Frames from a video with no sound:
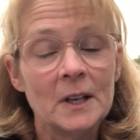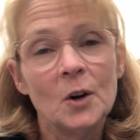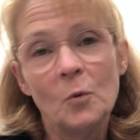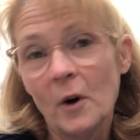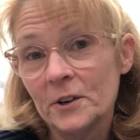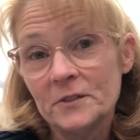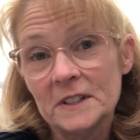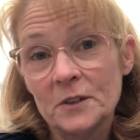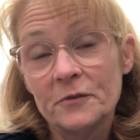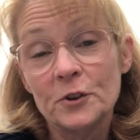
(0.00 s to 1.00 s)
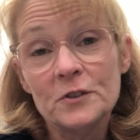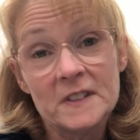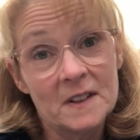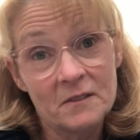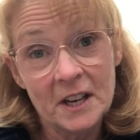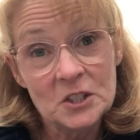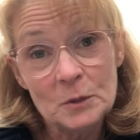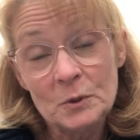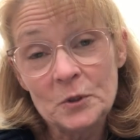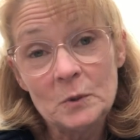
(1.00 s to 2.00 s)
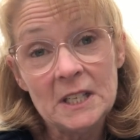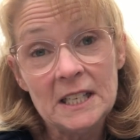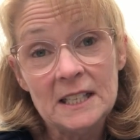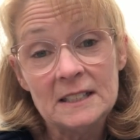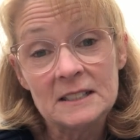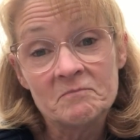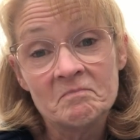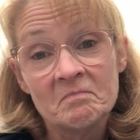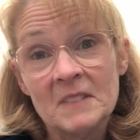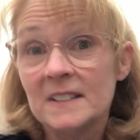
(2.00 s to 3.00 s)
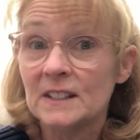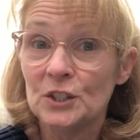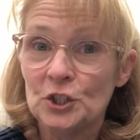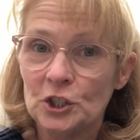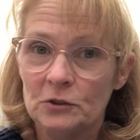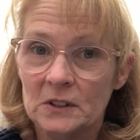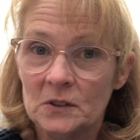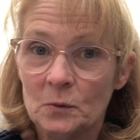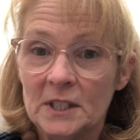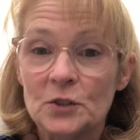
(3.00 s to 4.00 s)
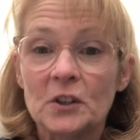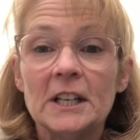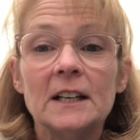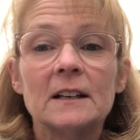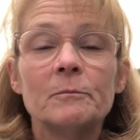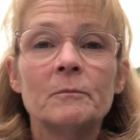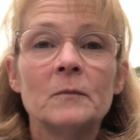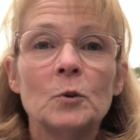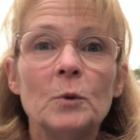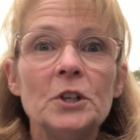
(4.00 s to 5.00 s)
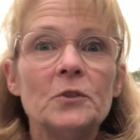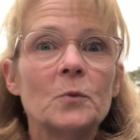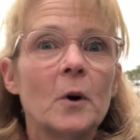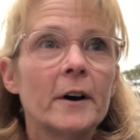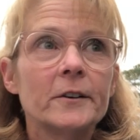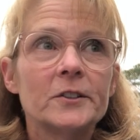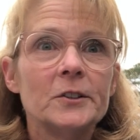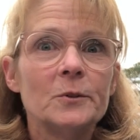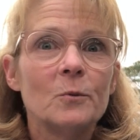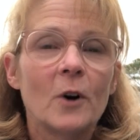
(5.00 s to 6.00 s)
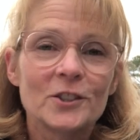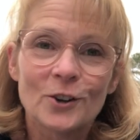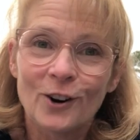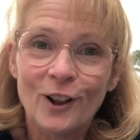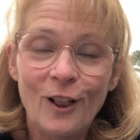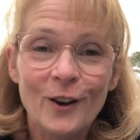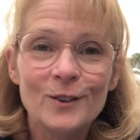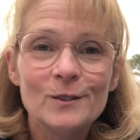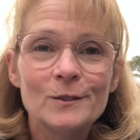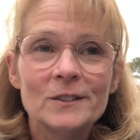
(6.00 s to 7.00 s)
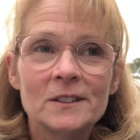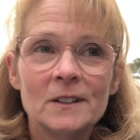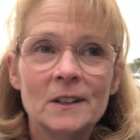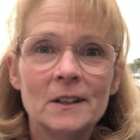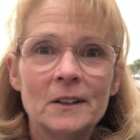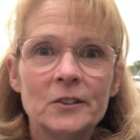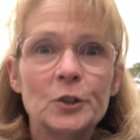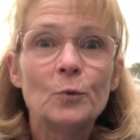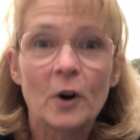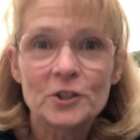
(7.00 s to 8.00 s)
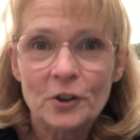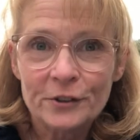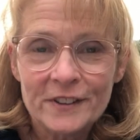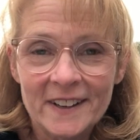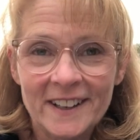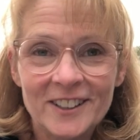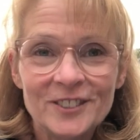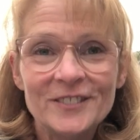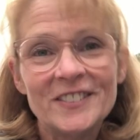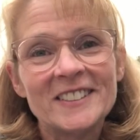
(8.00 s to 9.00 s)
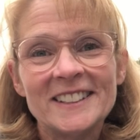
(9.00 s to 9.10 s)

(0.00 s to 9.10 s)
Water's in the fruits and the vegetables we eat. It's in the juices we drink. We use water to wash our clothes, to wash ourselves.